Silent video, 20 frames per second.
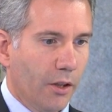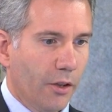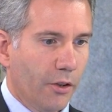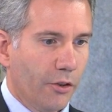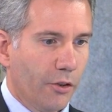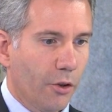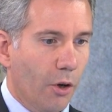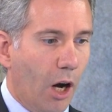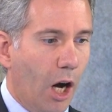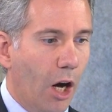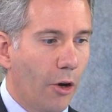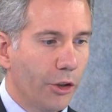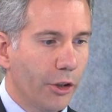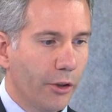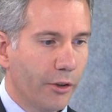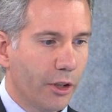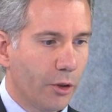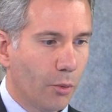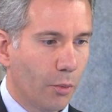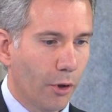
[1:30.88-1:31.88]
So how
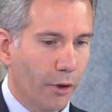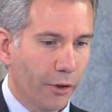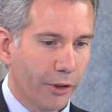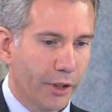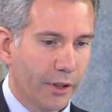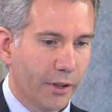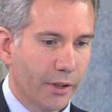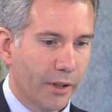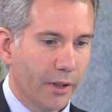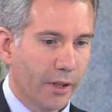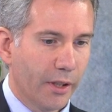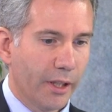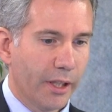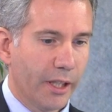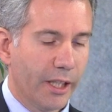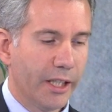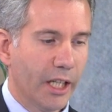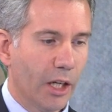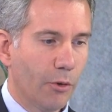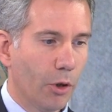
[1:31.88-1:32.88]
does it work?
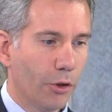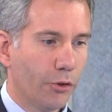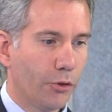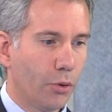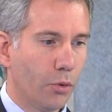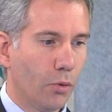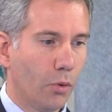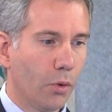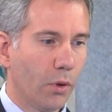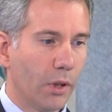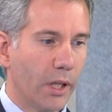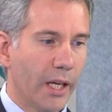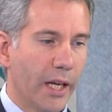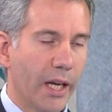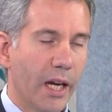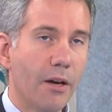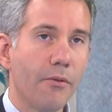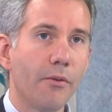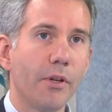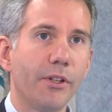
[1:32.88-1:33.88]
In our tool,
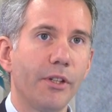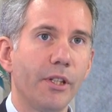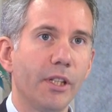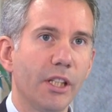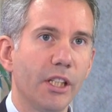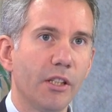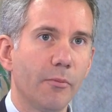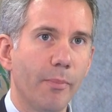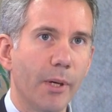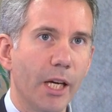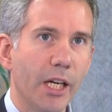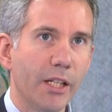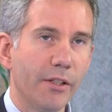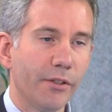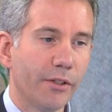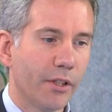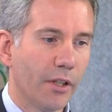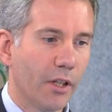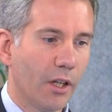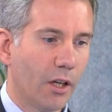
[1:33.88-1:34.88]
everything is
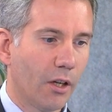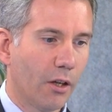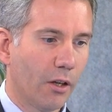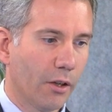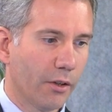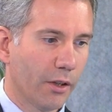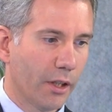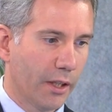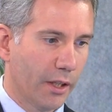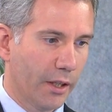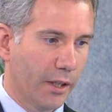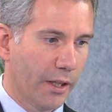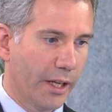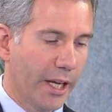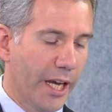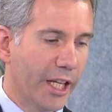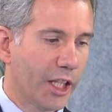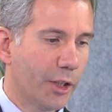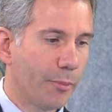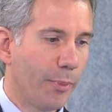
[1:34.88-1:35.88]
based on
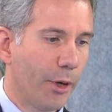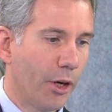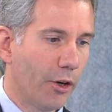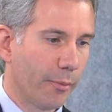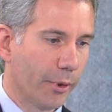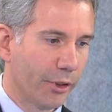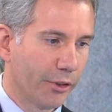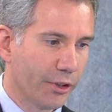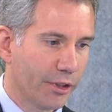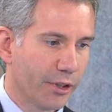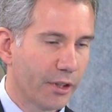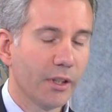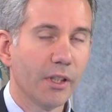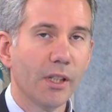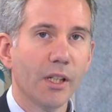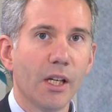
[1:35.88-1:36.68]
experiments.